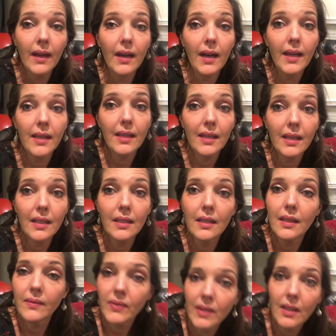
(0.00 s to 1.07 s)
I
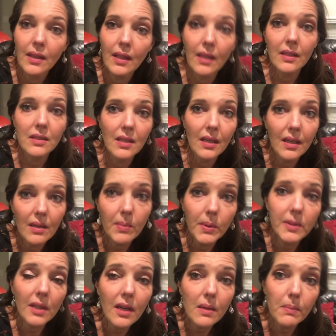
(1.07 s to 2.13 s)
am feeling like a terrible
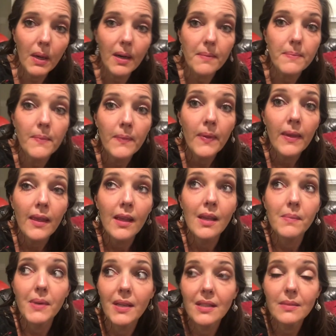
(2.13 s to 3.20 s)
dog mom
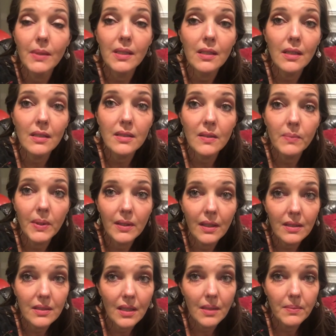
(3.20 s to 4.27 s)
because my dogs have been
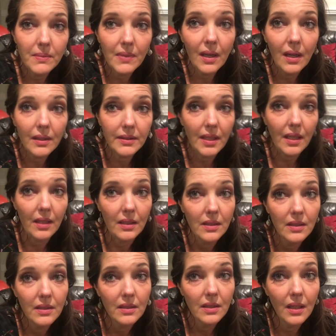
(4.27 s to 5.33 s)
locked up all day
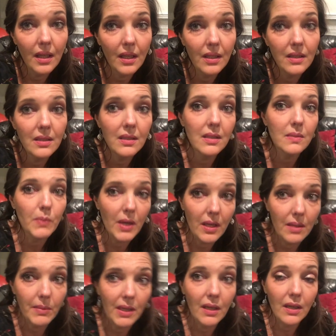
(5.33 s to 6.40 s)
and it's
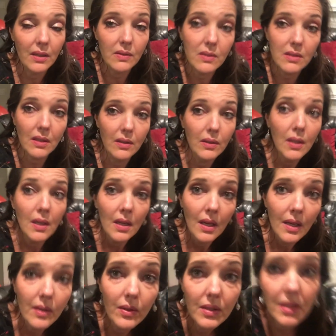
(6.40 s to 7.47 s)
breaking my heart. So
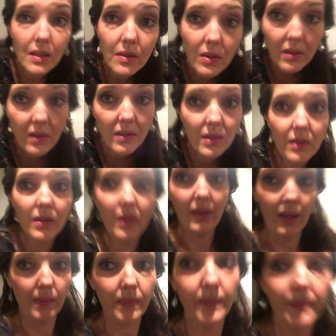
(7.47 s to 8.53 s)
I'm going to introduce you to
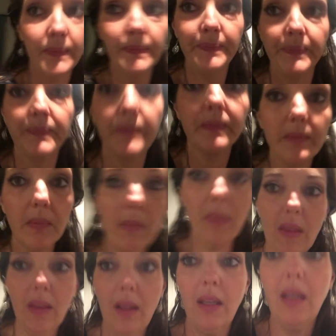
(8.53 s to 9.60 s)
them,
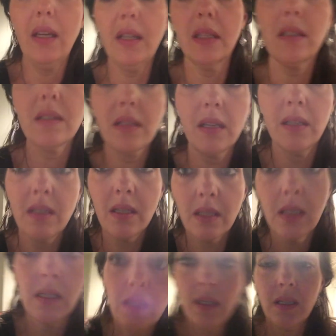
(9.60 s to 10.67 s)
and
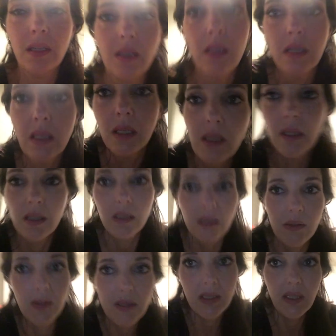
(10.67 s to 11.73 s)

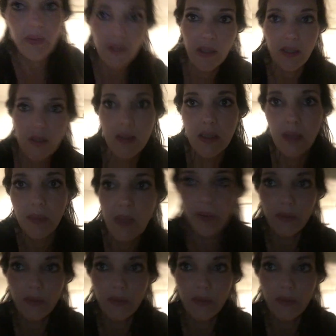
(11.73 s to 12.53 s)
we'll see if I let you see my